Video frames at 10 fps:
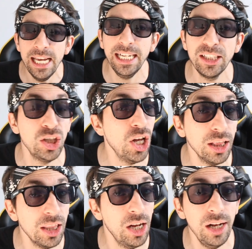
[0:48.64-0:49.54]
It's
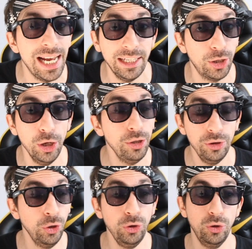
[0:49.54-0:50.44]
not lighter,
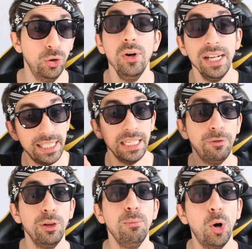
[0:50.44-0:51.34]
no. It's
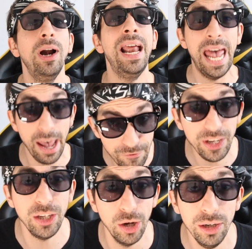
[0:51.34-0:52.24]
even more
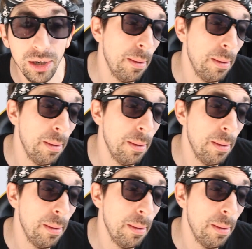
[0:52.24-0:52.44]
heavier,